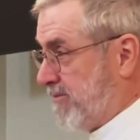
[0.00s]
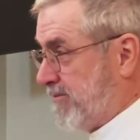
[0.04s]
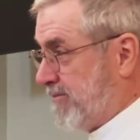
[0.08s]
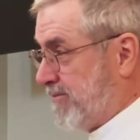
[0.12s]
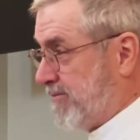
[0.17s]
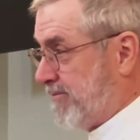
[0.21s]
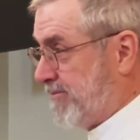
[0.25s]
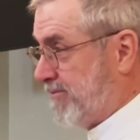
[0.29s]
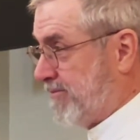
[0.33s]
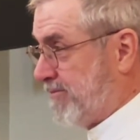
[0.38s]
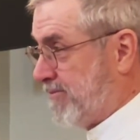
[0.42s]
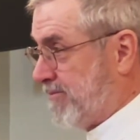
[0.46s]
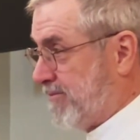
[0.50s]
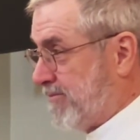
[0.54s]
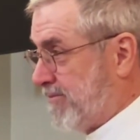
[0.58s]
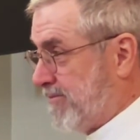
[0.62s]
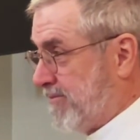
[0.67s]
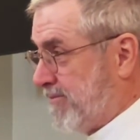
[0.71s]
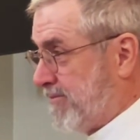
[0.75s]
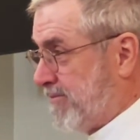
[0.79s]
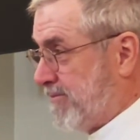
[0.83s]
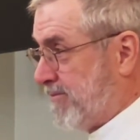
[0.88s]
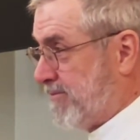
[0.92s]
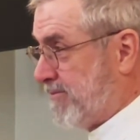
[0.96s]

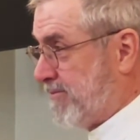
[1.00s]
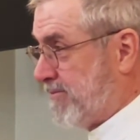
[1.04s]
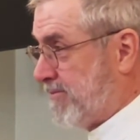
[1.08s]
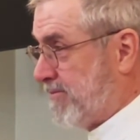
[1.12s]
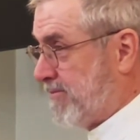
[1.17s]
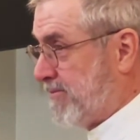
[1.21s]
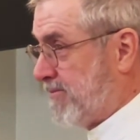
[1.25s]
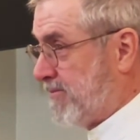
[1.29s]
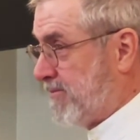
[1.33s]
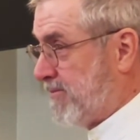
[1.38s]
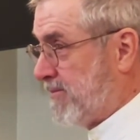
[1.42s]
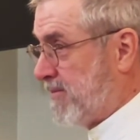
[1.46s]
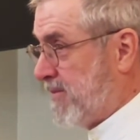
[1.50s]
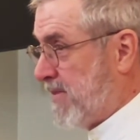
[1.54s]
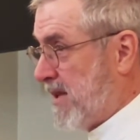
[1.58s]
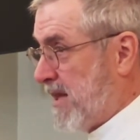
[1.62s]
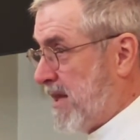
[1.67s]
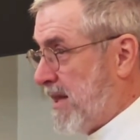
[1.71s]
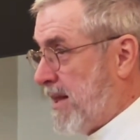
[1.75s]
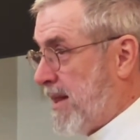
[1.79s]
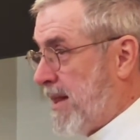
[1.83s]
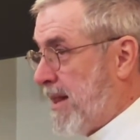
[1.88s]
(silence)